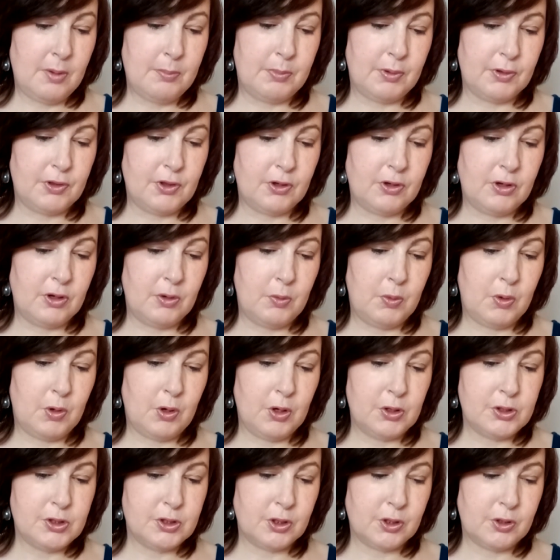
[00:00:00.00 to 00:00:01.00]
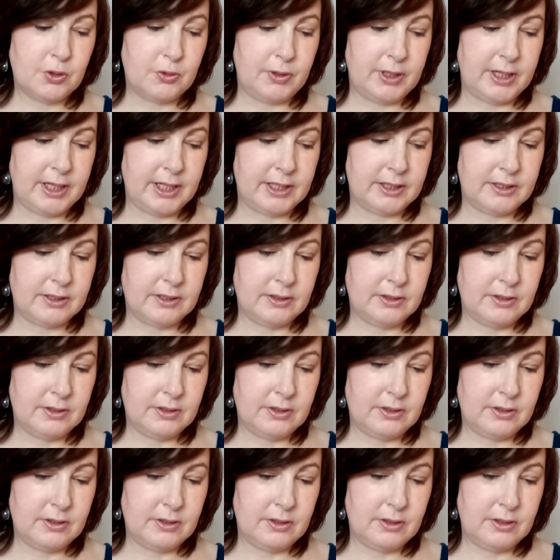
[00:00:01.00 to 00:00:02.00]
But the rewards are great,
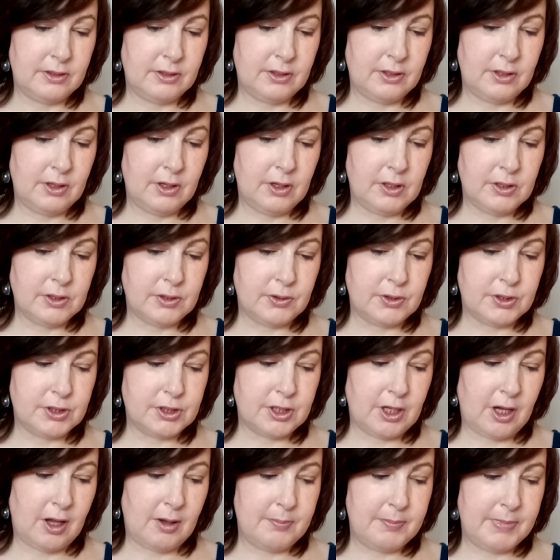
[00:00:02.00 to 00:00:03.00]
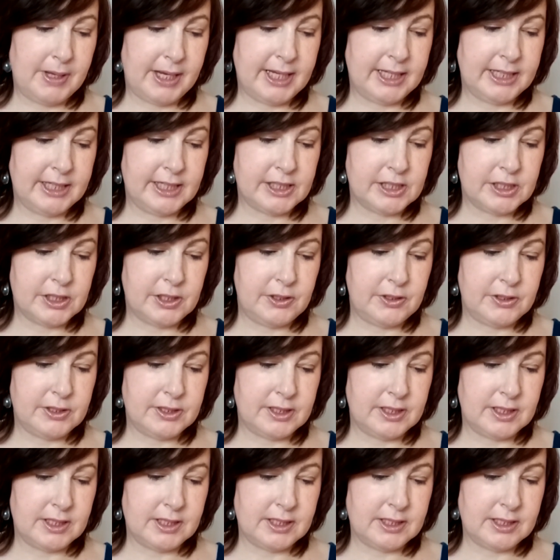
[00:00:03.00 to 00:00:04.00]
so stop making
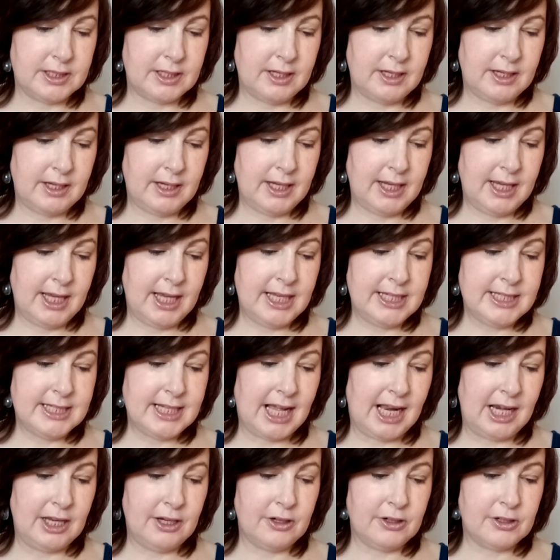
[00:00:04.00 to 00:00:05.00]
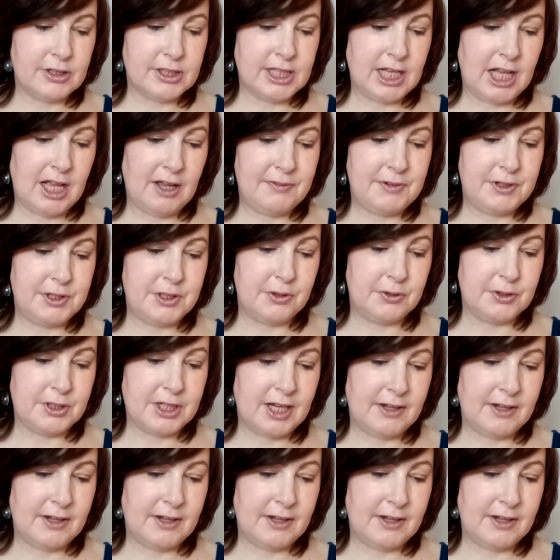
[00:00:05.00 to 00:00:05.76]
excuses, telling yourself you don't